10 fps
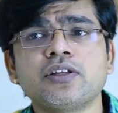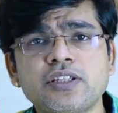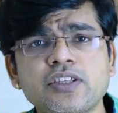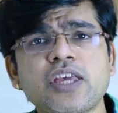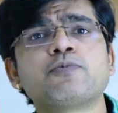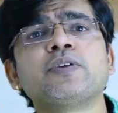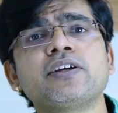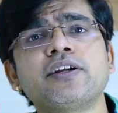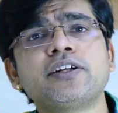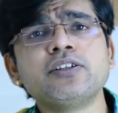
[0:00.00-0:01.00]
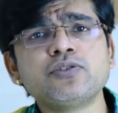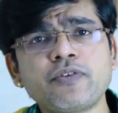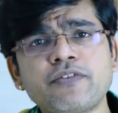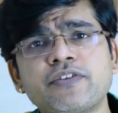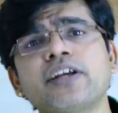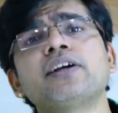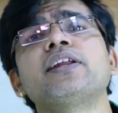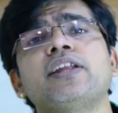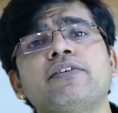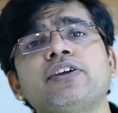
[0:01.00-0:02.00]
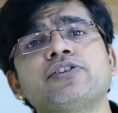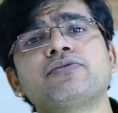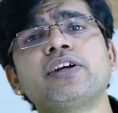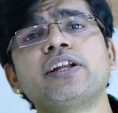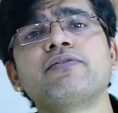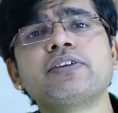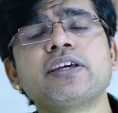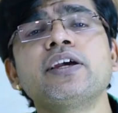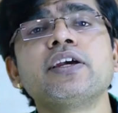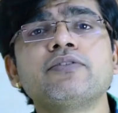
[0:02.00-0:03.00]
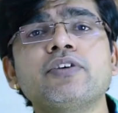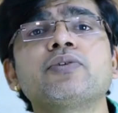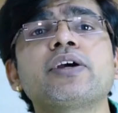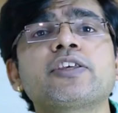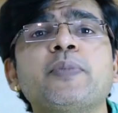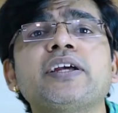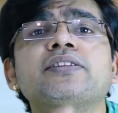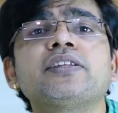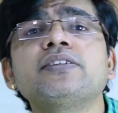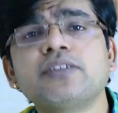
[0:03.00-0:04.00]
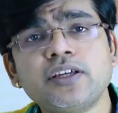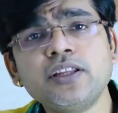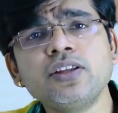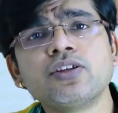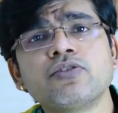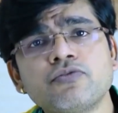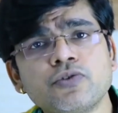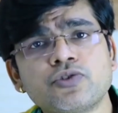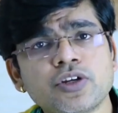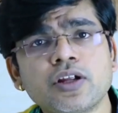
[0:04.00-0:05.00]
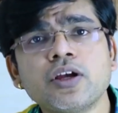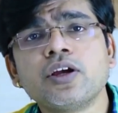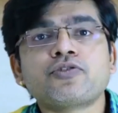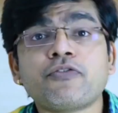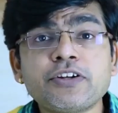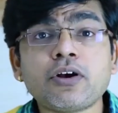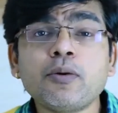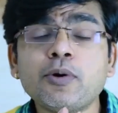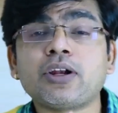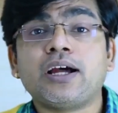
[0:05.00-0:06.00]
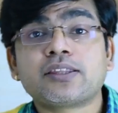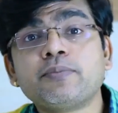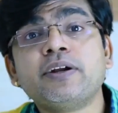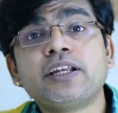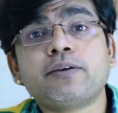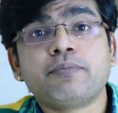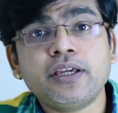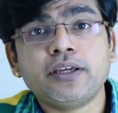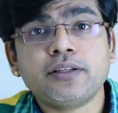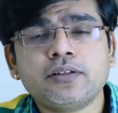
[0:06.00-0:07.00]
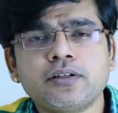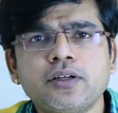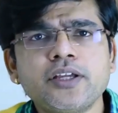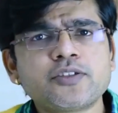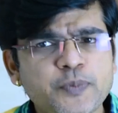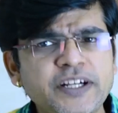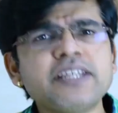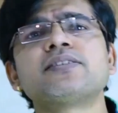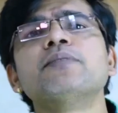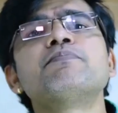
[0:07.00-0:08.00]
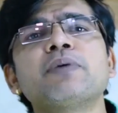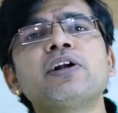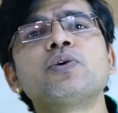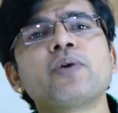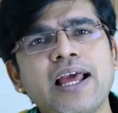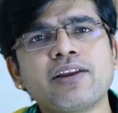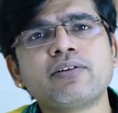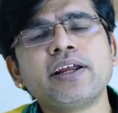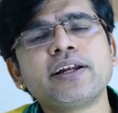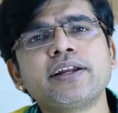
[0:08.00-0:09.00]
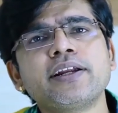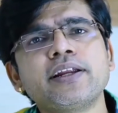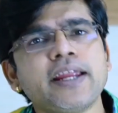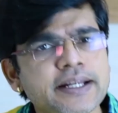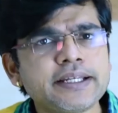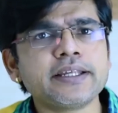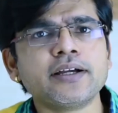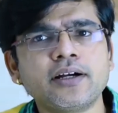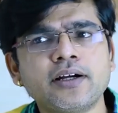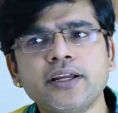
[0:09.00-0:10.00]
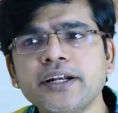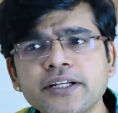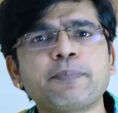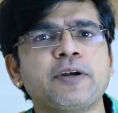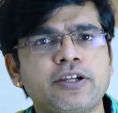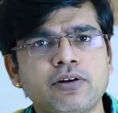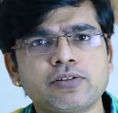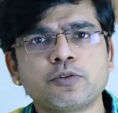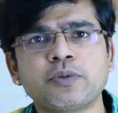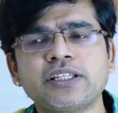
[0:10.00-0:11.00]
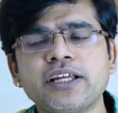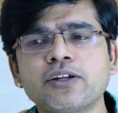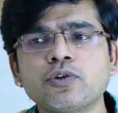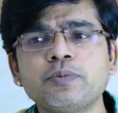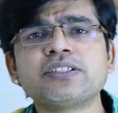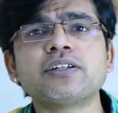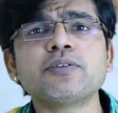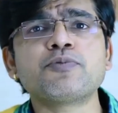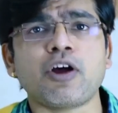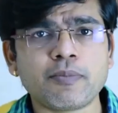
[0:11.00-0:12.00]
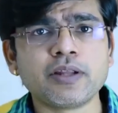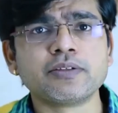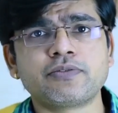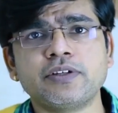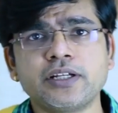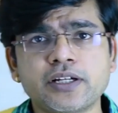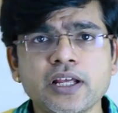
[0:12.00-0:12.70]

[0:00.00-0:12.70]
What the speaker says: this has been the return. So we have taken an average of that, and we say we could expect this in future. So if we talk about arithmetic mean, it's pretty simple to calculate and interpret also, but there could be certain problems with